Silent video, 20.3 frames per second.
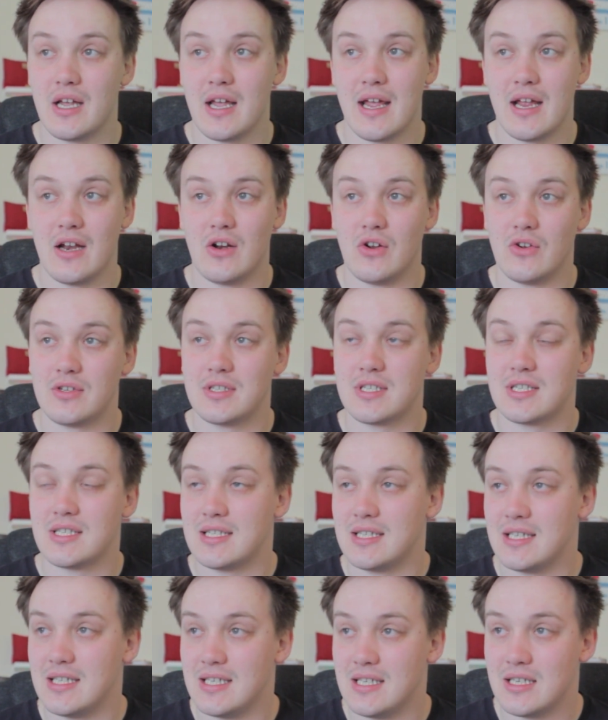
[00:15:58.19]
It looks
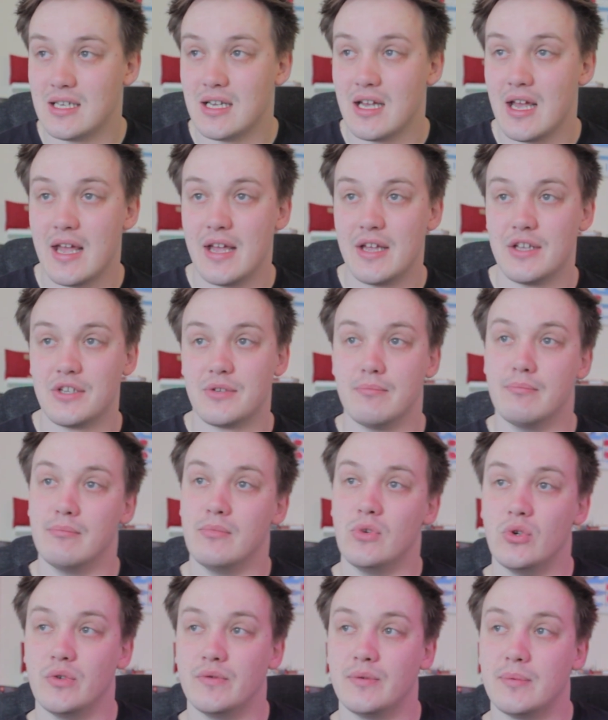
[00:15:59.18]
sleek, it's
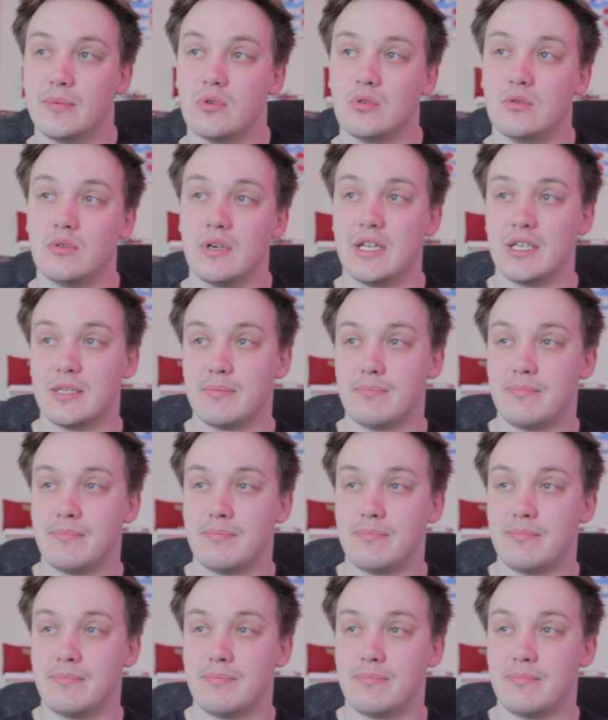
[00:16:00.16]
movable, it's